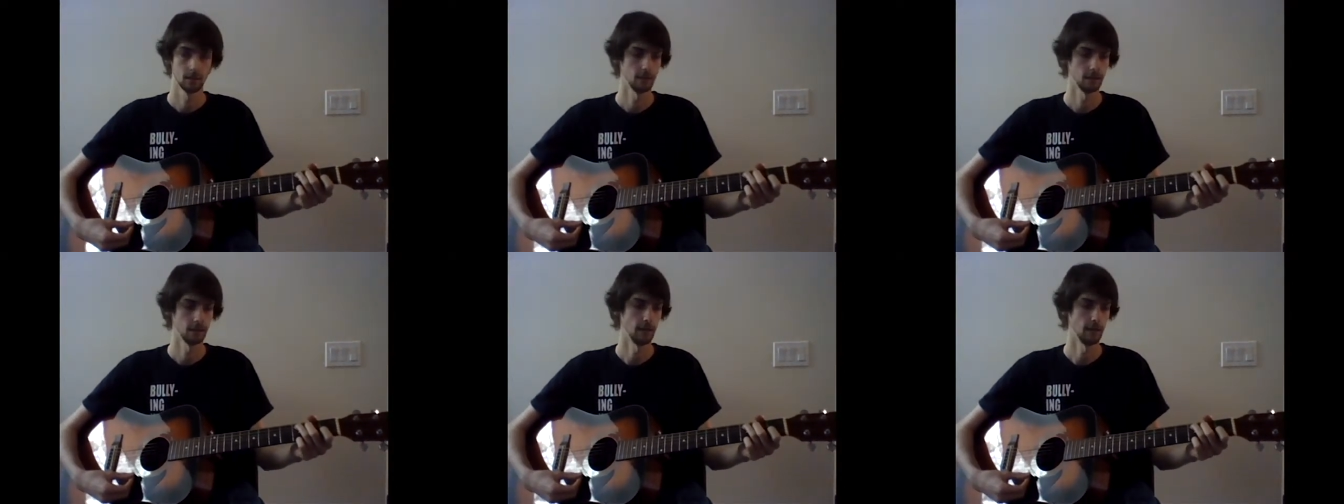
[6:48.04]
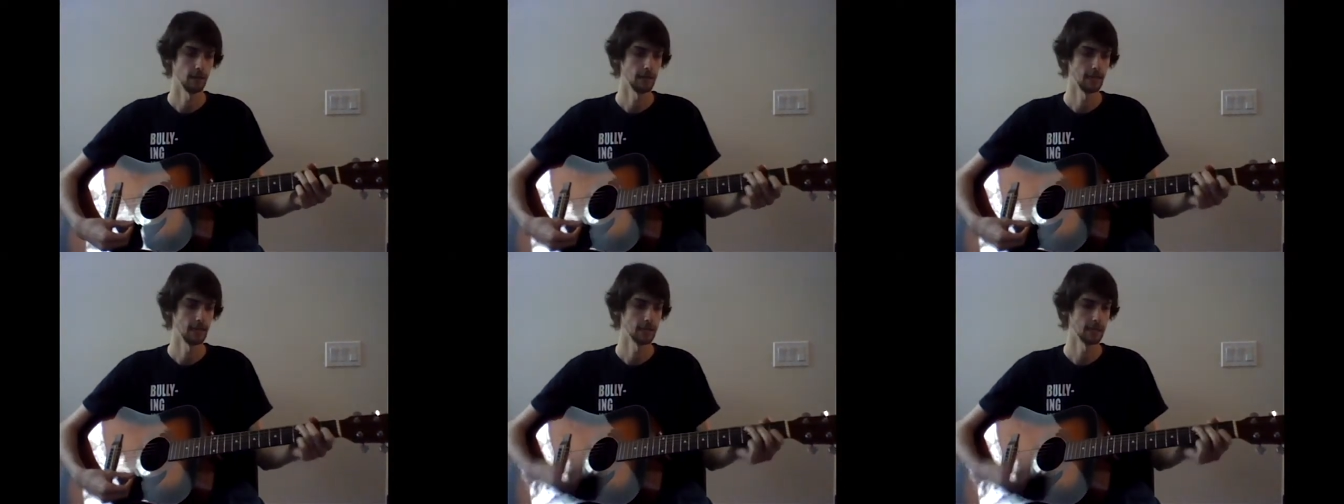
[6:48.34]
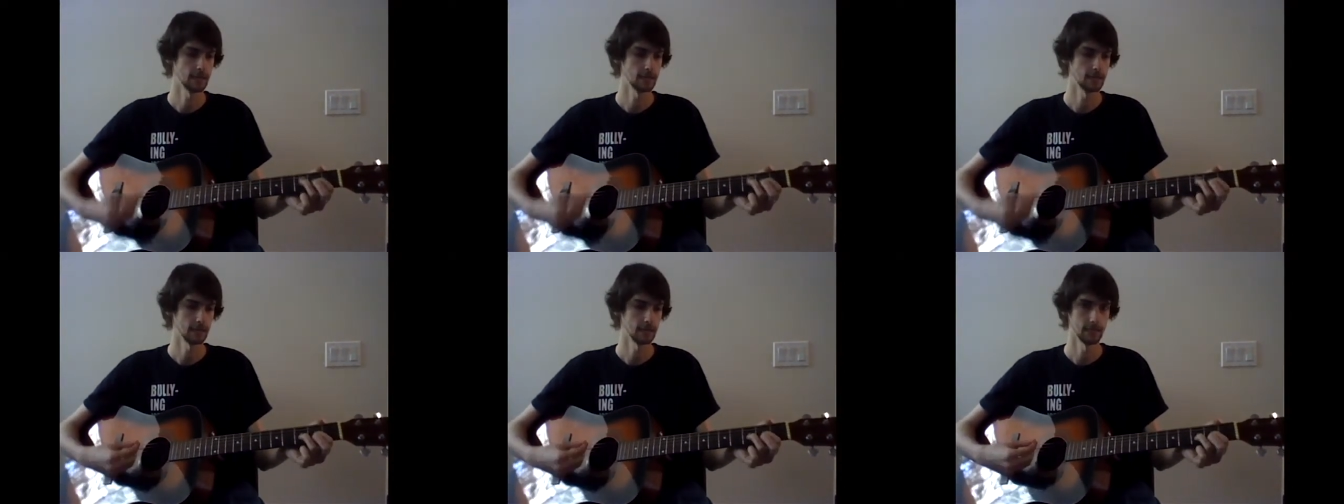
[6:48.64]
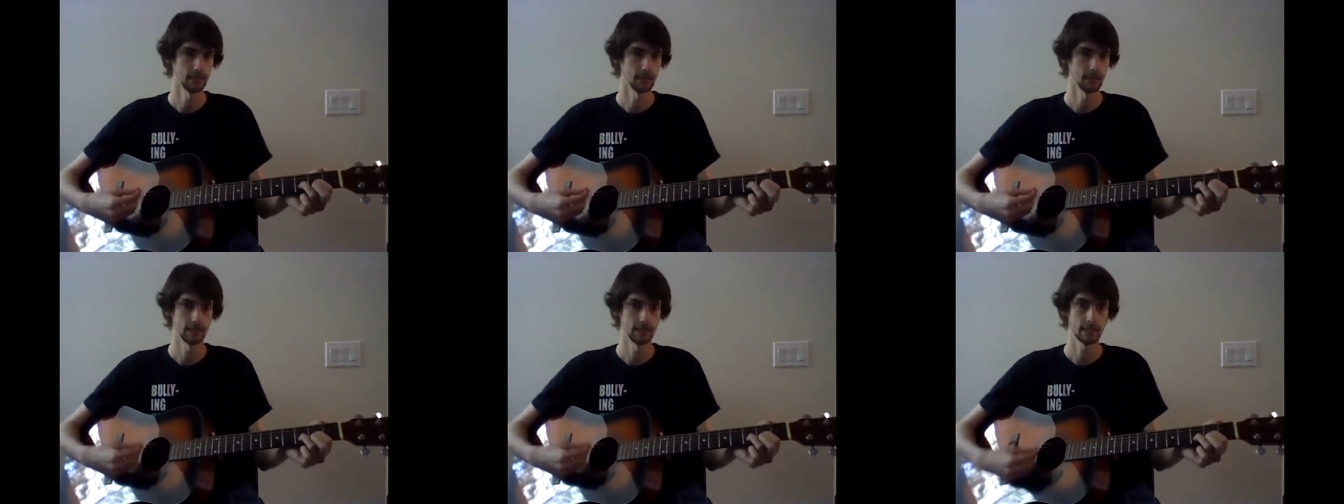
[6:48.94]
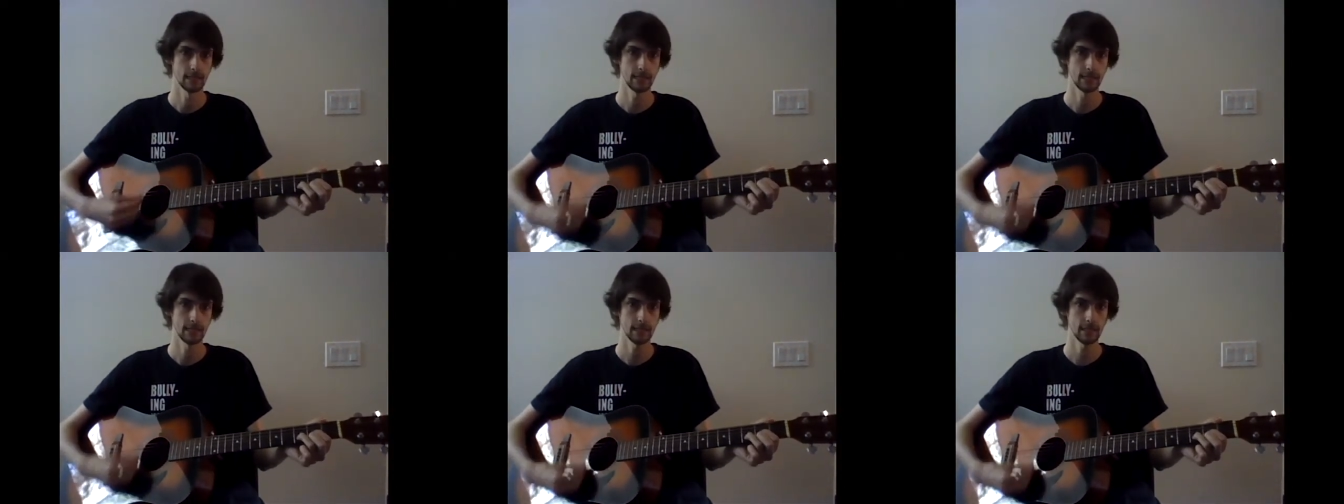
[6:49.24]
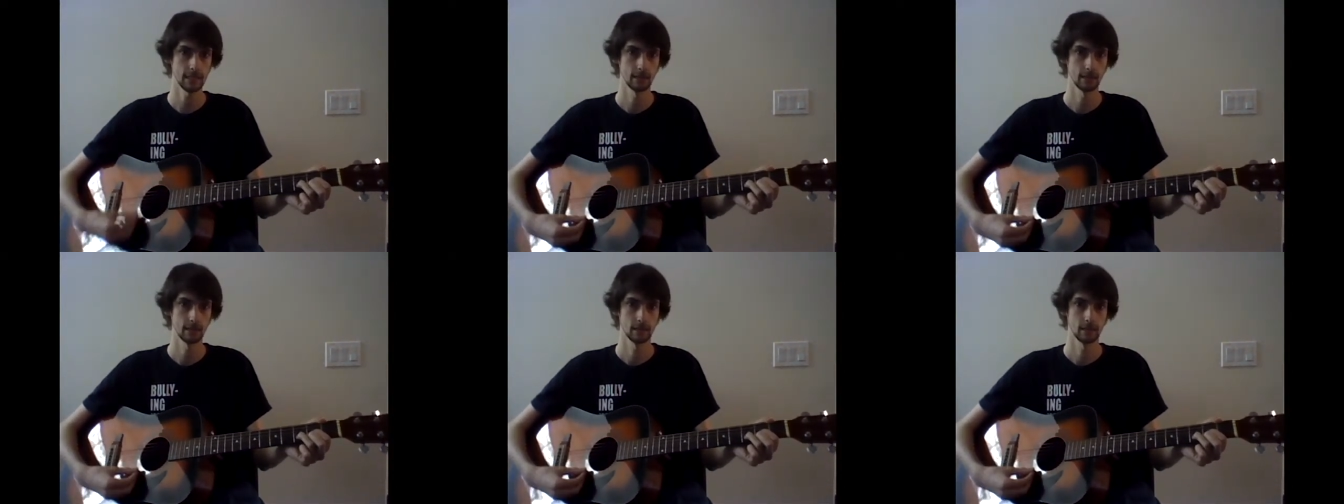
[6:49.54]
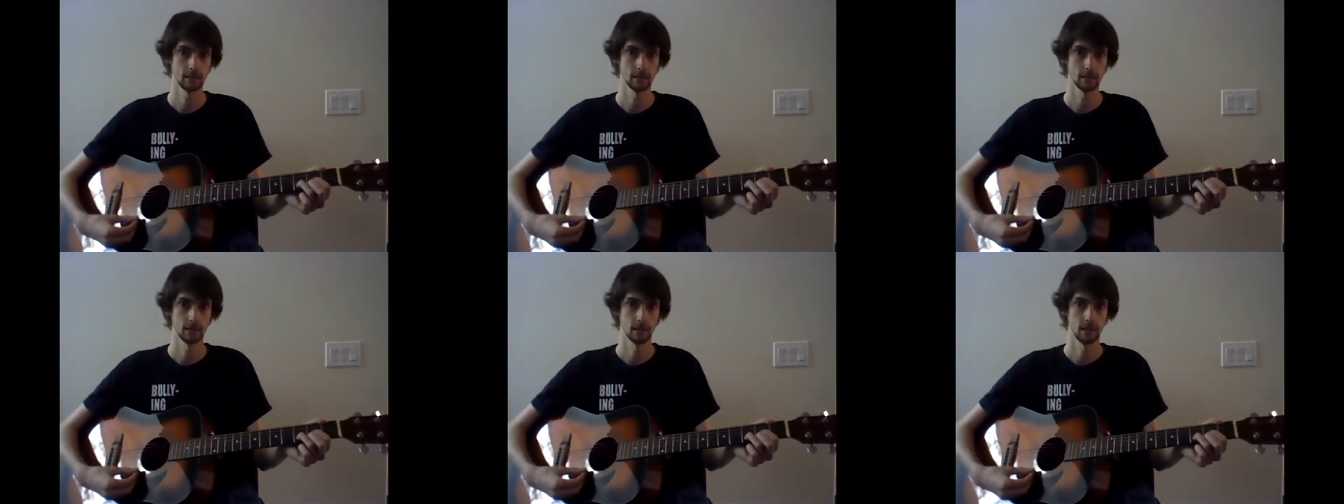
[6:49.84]
then to D,
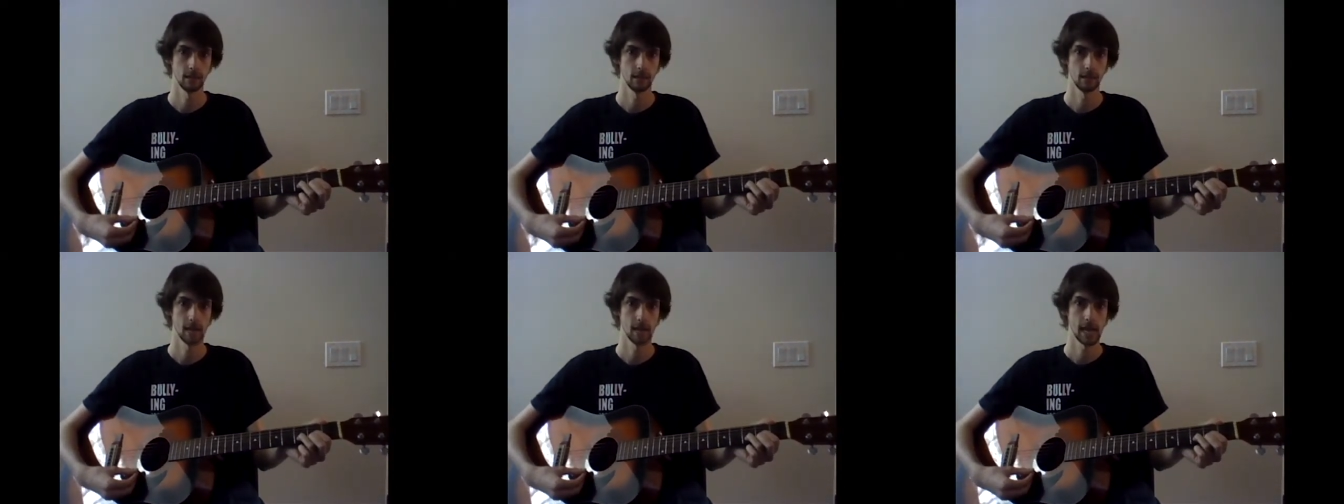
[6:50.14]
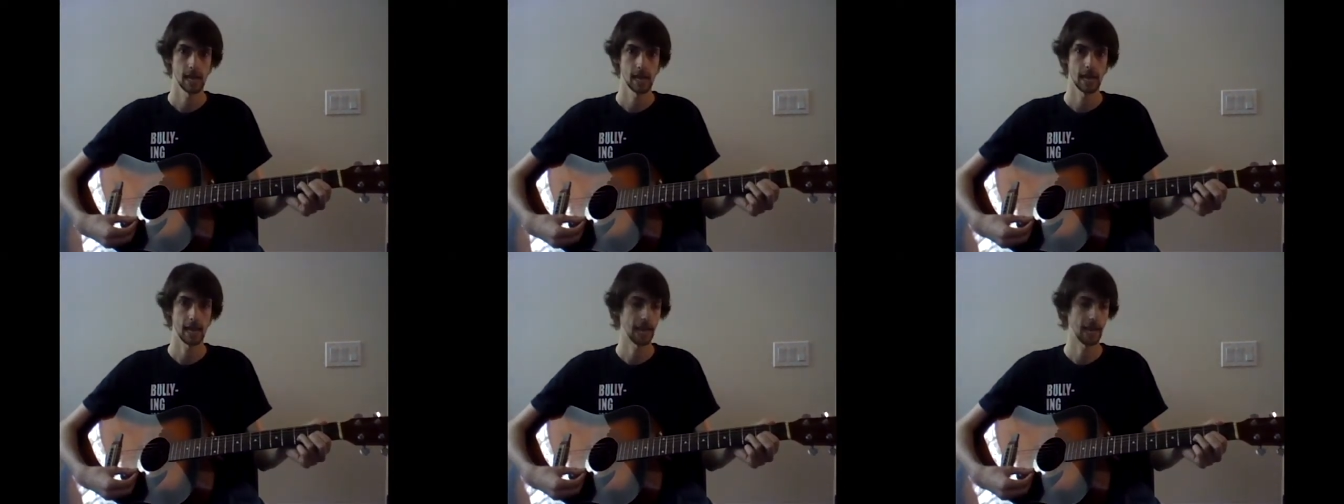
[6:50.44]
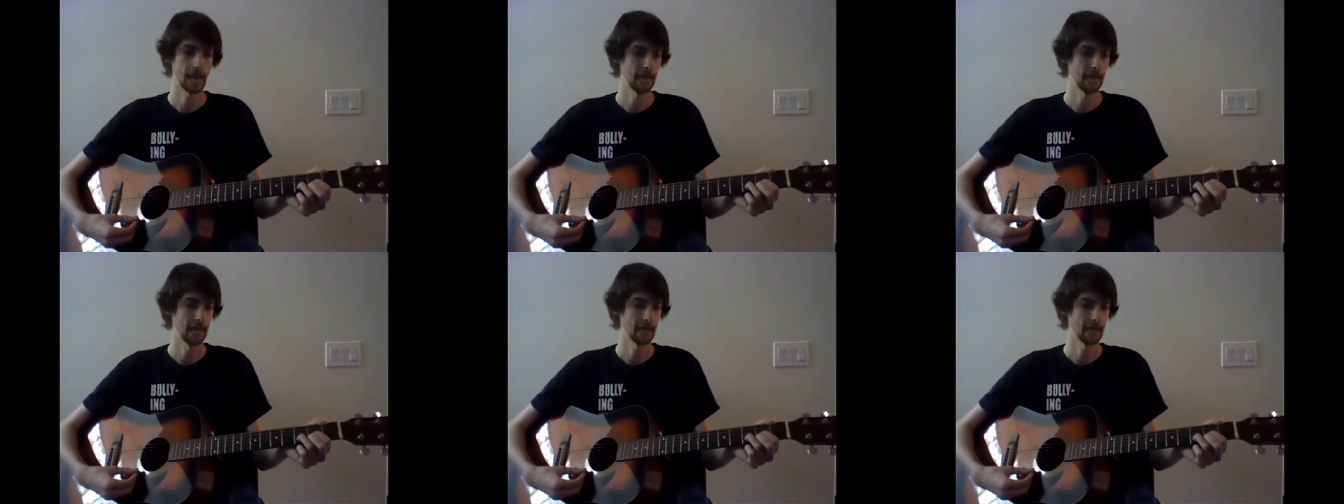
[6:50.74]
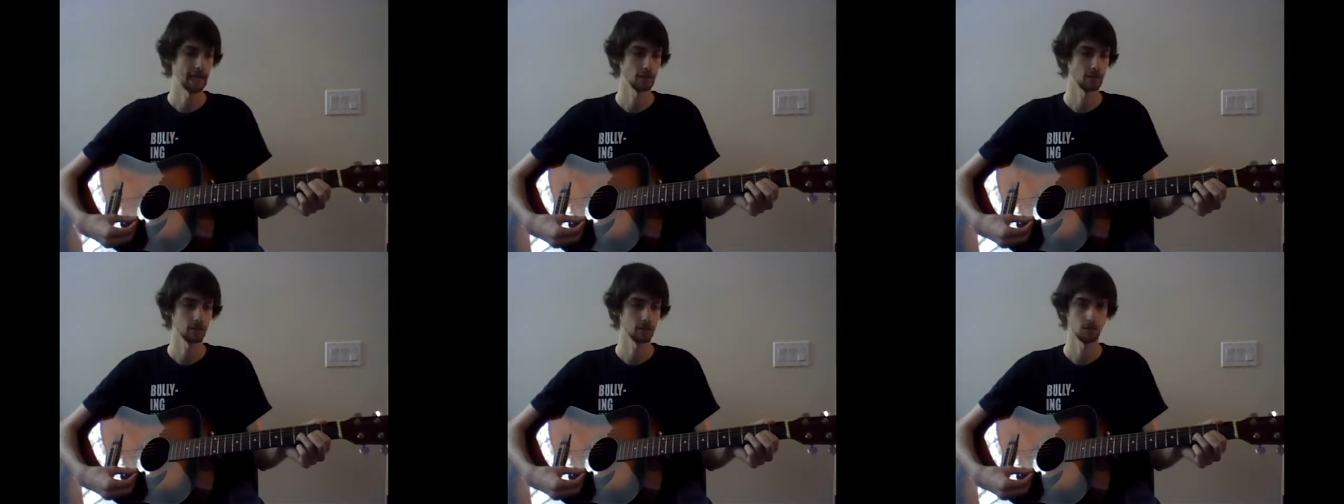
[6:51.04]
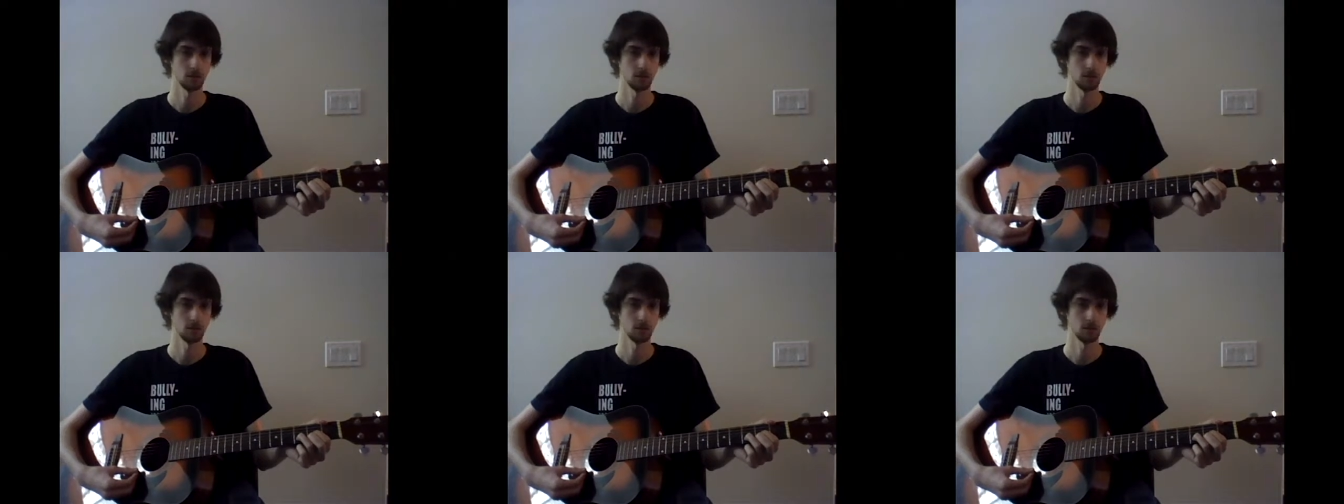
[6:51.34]
and